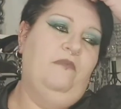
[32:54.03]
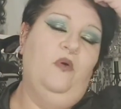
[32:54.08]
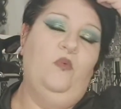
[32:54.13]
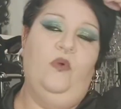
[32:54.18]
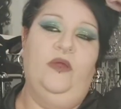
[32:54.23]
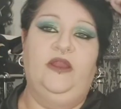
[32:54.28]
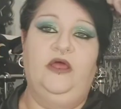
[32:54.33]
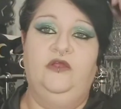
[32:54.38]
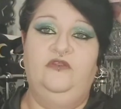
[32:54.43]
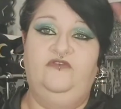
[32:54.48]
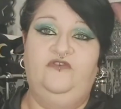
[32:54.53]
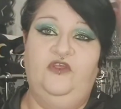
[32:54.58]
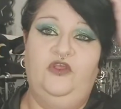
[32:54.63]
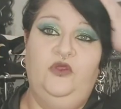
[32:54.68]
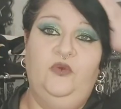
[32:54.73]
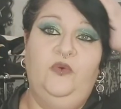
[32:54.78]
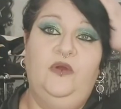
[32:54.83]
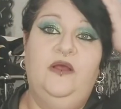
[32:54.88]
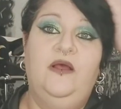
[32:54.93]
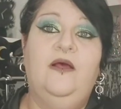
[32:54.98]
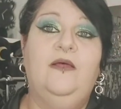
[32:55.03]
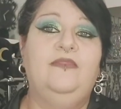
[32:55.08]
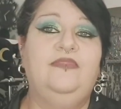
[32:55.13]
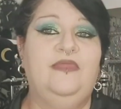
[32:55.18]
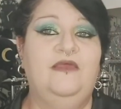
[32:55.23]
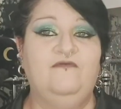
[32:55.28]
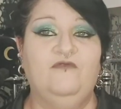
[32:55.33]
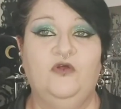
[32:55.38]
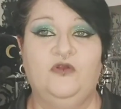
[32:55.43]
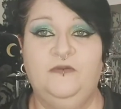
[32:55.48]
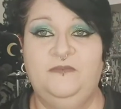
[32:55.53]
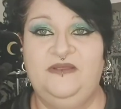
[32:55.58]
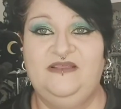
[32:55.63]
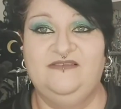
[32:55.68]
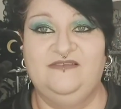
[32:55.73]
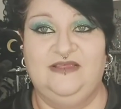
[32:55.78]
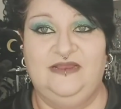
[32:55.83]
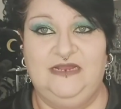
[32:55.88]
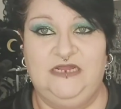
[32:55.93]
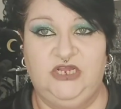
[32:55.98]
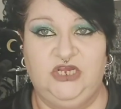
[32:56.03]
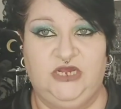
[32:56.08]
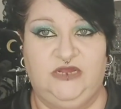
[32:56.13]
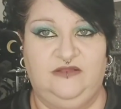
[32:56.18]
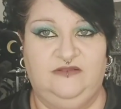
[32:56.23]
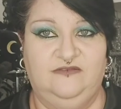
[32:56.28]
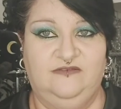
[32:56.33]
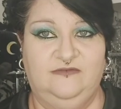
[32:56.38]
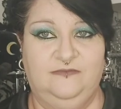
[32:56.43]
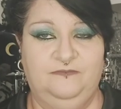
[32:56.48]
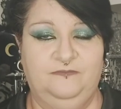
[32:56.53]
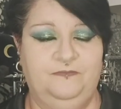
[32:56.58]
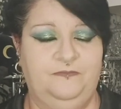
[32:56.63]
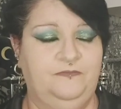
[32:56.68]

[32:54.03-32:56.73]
but when I do, they've got to be skinny jeans.